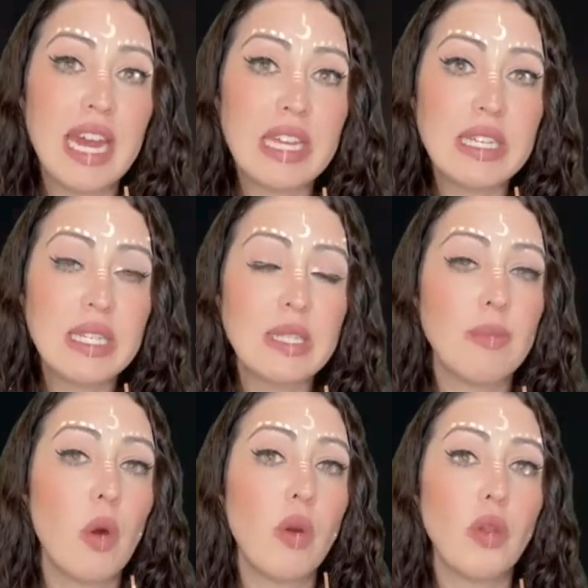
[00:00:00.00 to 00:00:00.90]
this
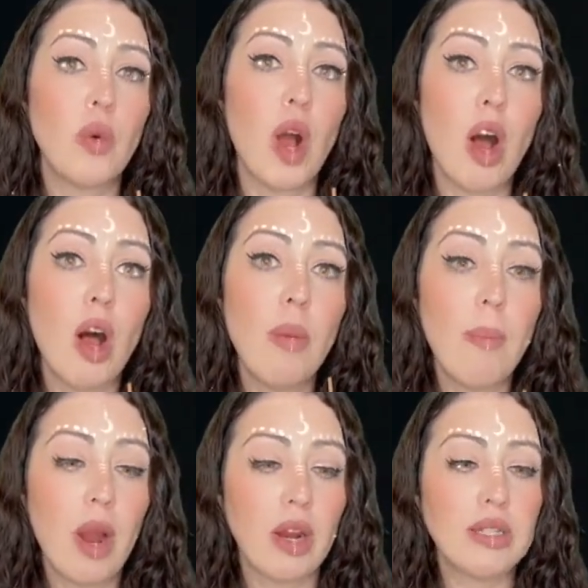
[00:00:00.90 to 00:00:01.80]
smoke through all
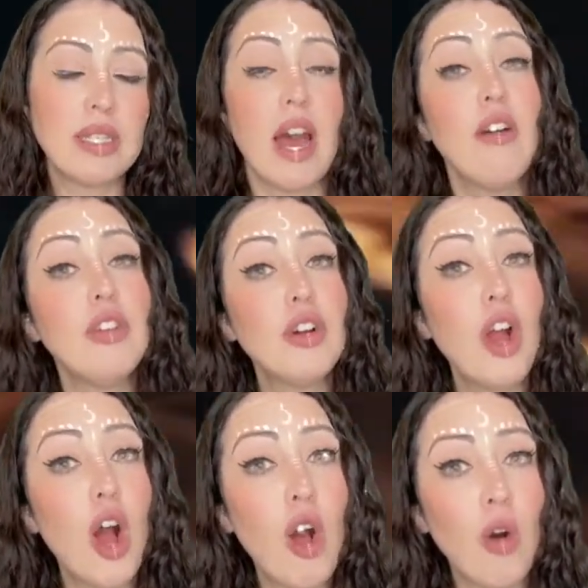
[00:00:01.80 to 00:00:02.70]
parts of your
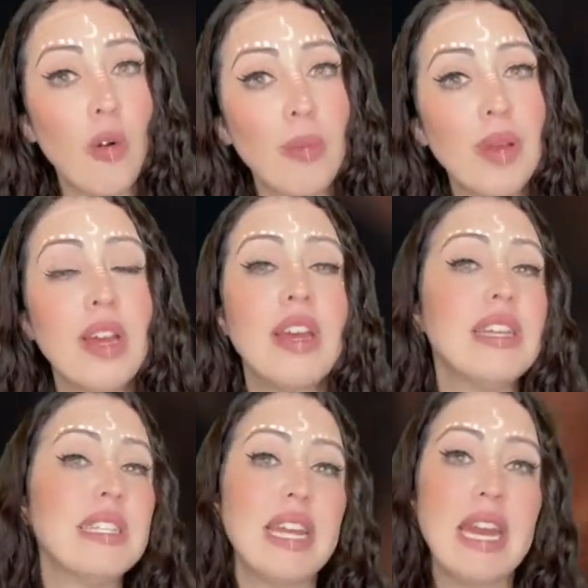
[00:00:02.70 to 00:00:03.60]
home,
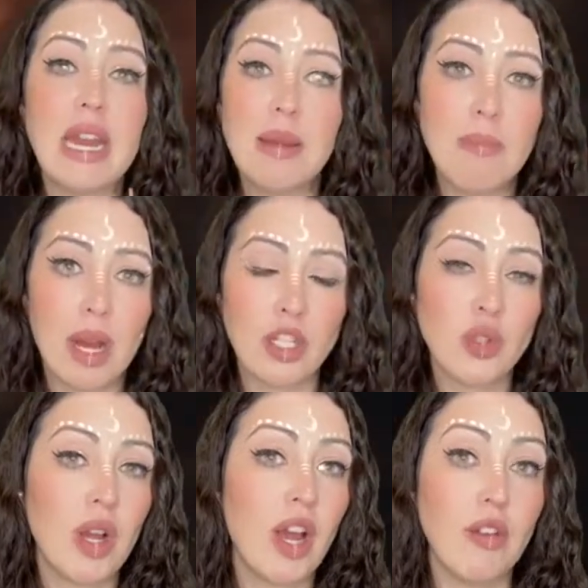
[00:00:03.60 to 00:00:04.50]
saying a
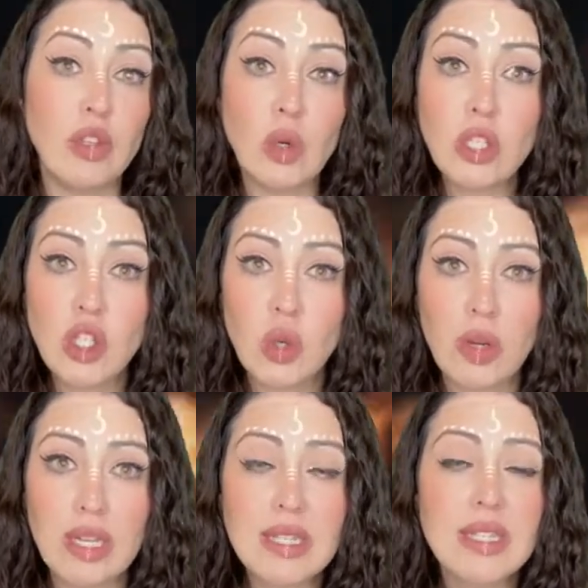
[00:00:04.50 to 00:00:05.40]
mantra of your
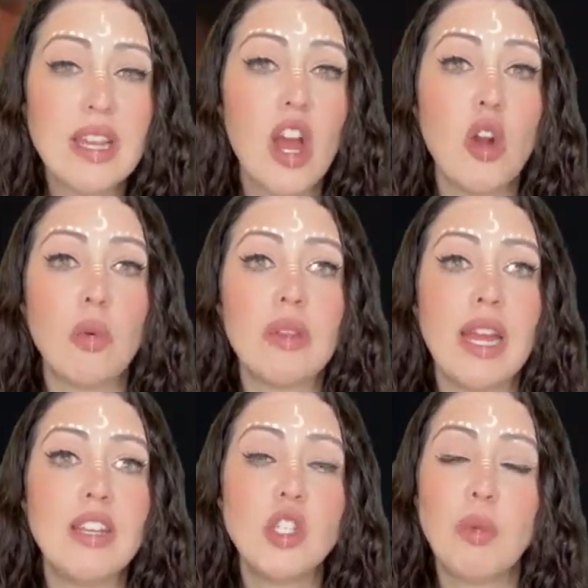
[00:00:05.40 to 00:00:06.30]
choice
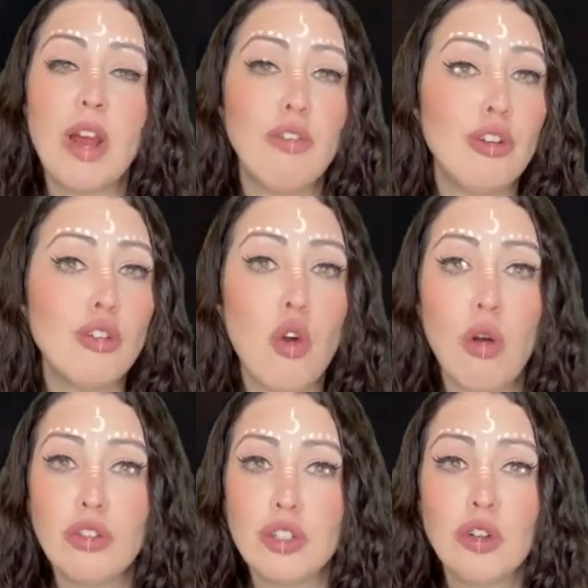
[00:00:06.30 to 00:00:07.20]
related to whatever your
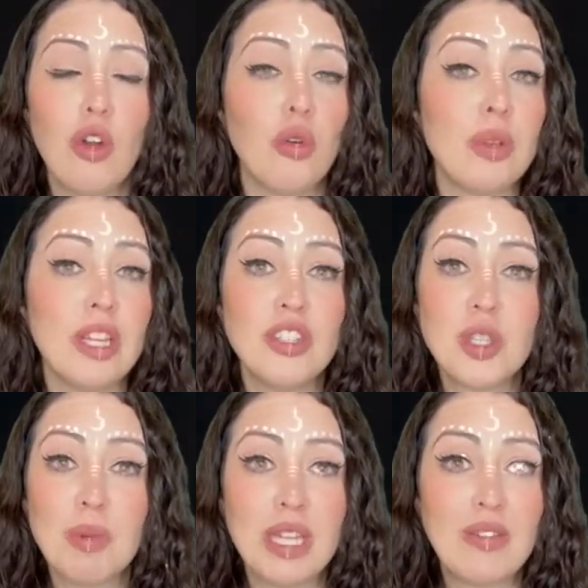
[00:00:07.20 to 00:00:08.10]
cultural or religious
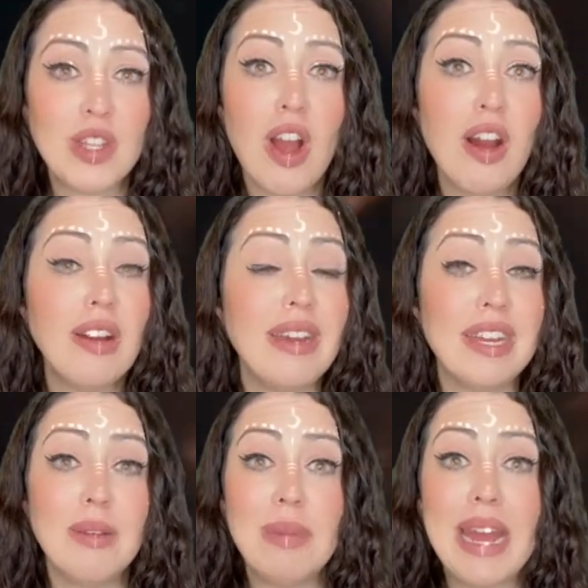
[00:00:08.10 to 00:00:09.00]
beliefs are. It
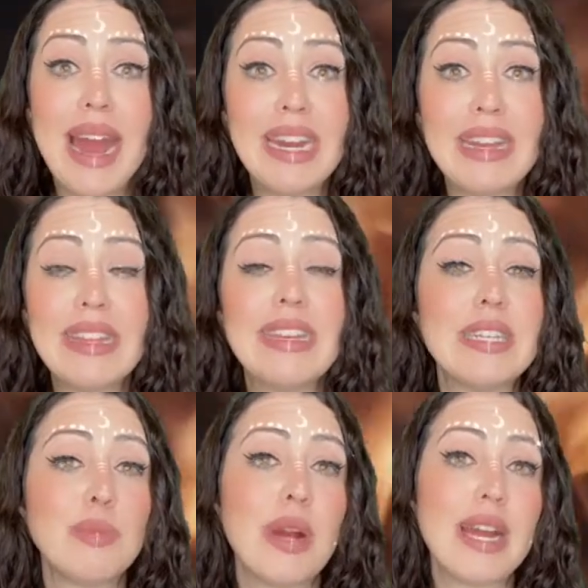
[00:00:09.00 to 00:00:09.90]
can be anything.
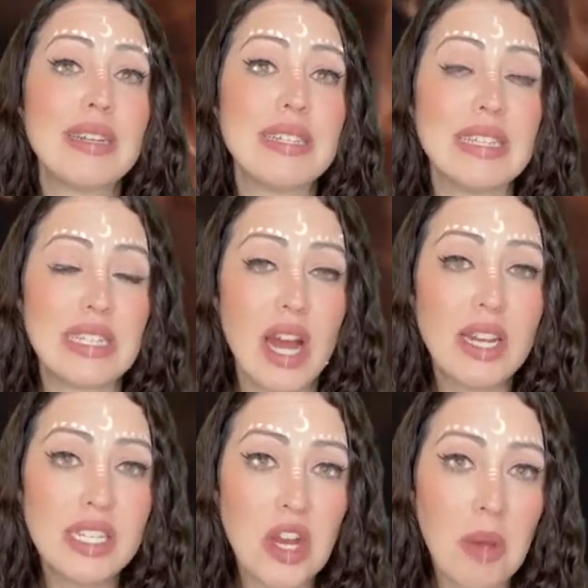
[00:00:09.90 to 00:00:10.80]
This practice is
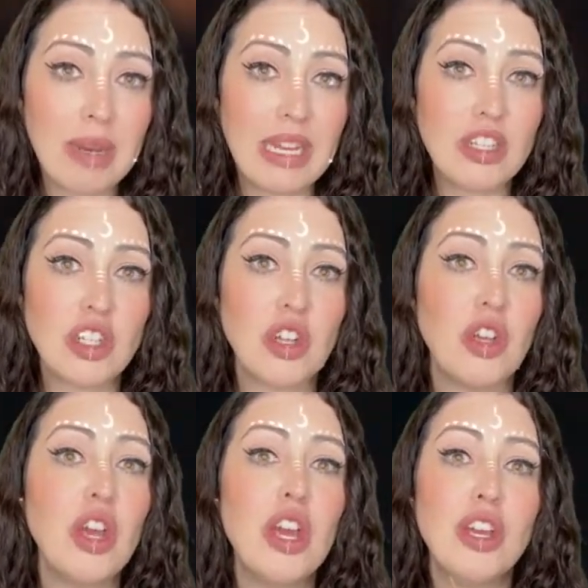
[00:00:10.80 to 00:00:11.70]

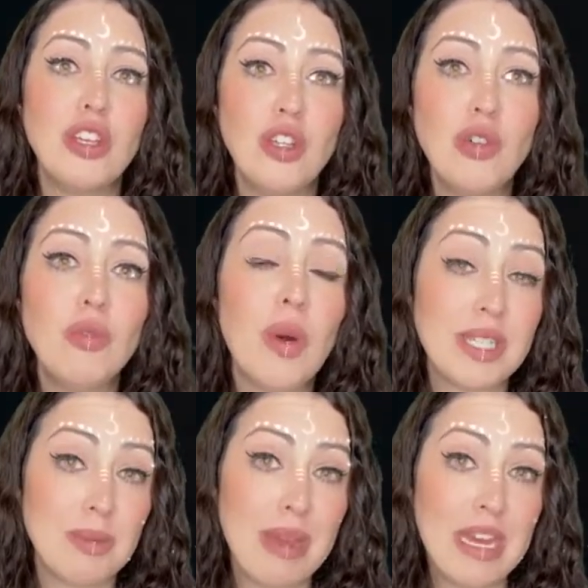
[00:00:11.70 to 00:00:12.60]
non-denominational. You want
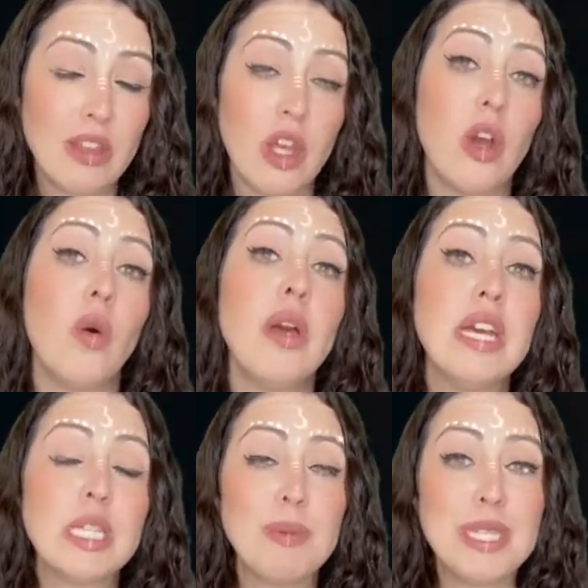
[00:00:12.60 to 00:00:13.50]
to make it, though,
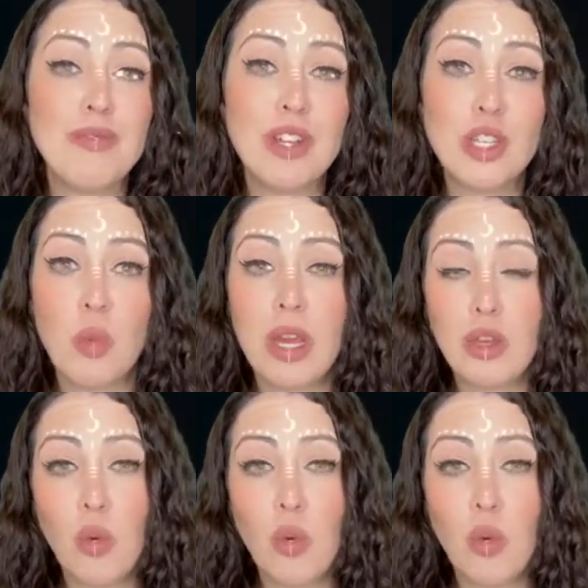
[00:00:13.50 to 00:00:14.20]
specific to what you